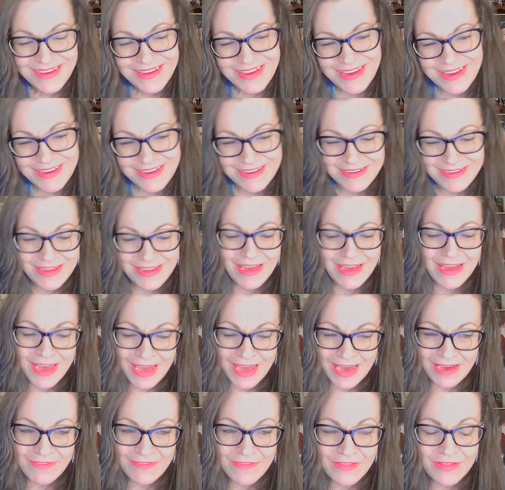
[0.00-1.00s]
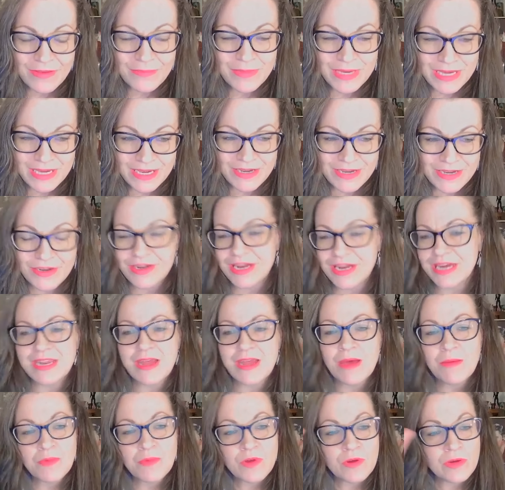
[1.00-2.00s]
and I have them here, and
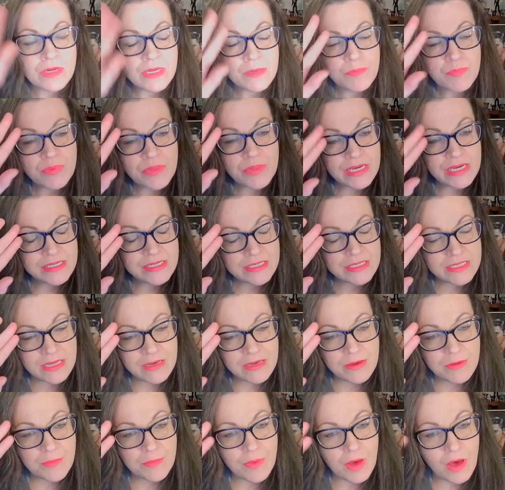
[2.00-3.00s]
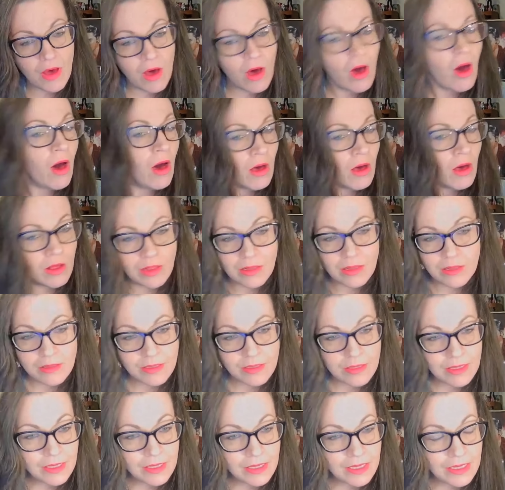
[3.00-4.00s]
I'm going to place them all
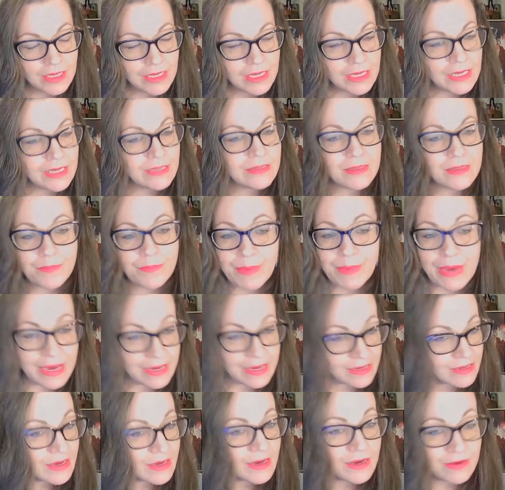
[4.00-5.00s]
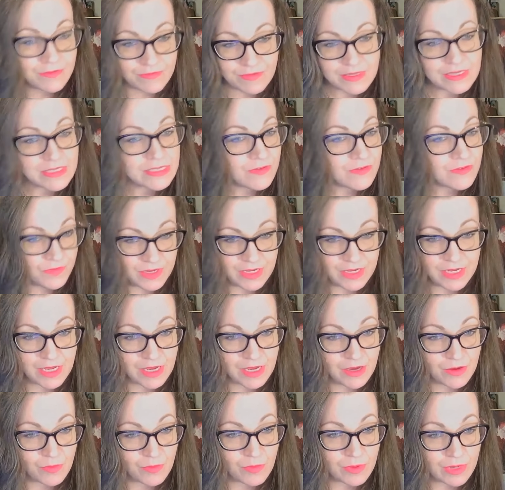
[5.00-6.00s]
in the back of this
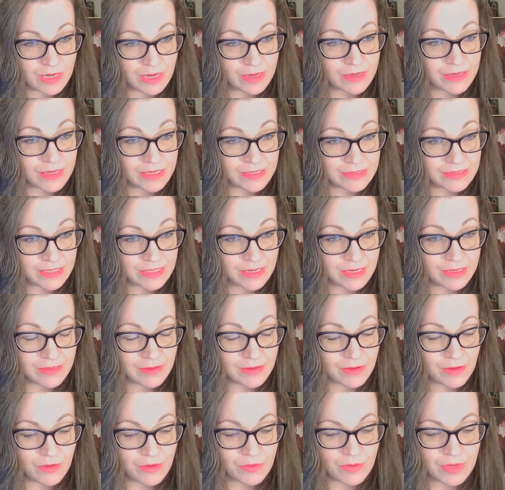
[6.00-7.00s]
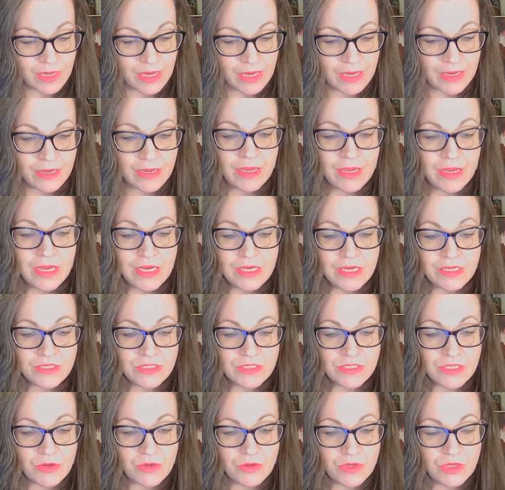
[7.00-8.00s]
video when I get done. Okay,
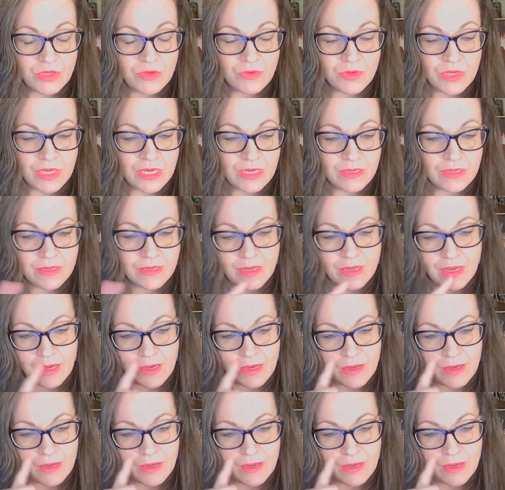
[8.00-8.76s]
so you can